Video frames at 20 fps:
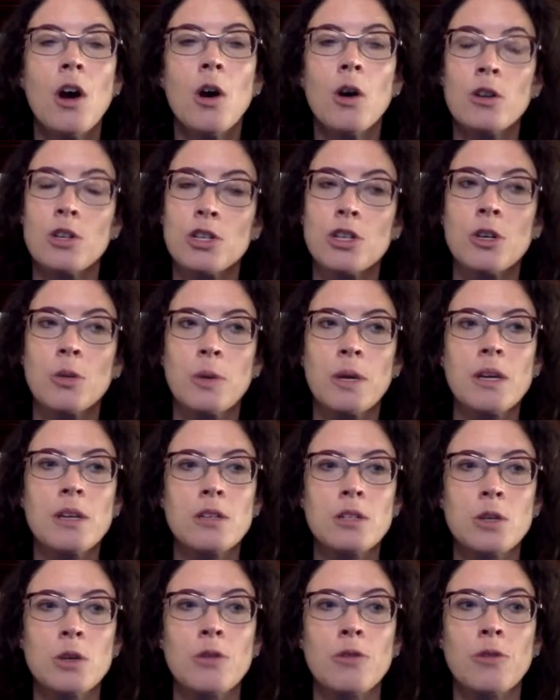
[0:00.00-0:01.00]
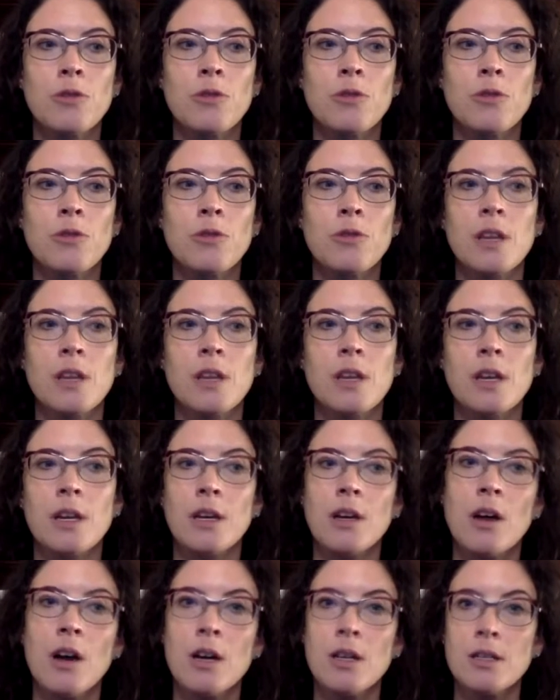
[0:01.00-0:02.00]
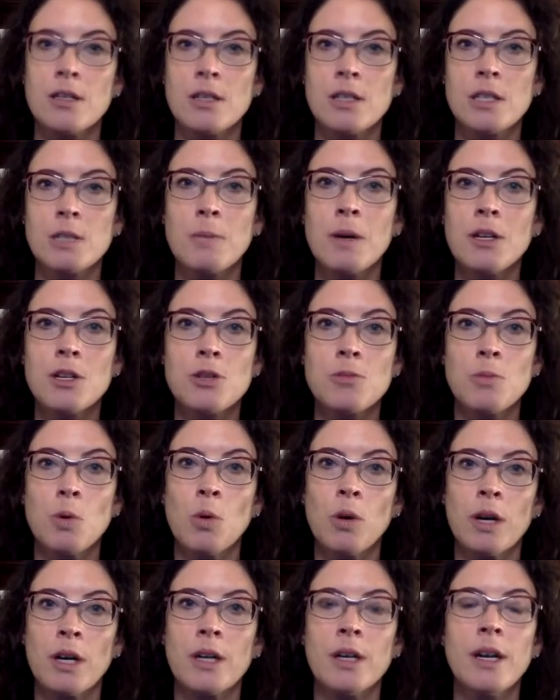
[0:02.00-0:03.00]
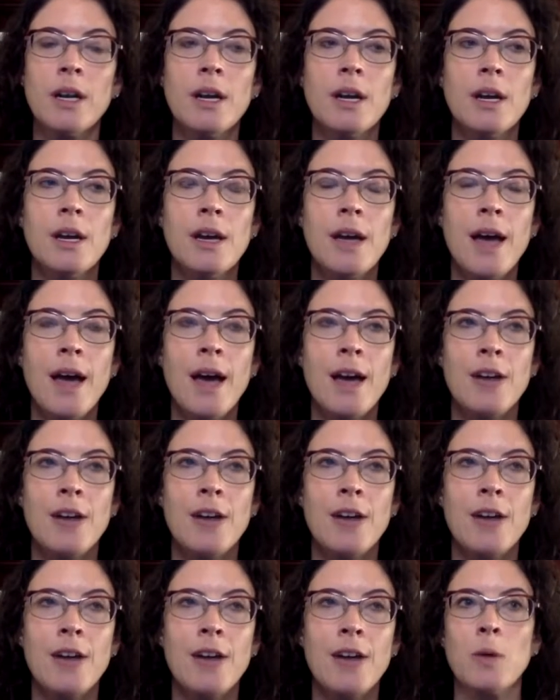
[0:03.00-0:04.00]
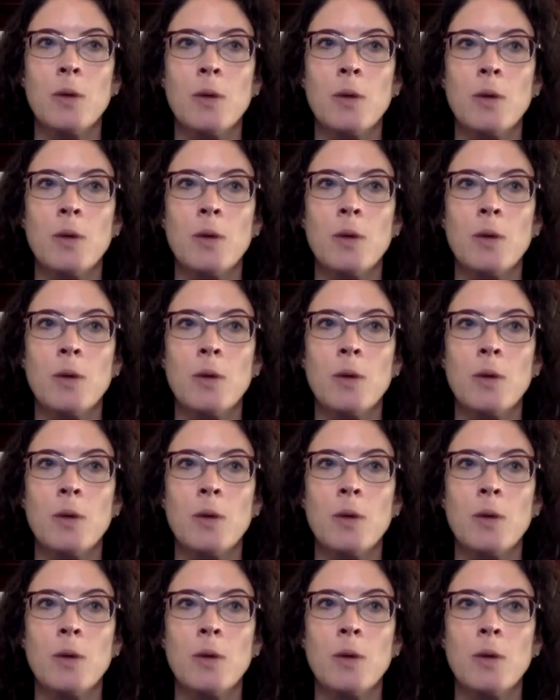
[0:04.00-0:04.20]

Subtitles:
Or sure, we can do it for you. It's going to cost this much more. As you know, we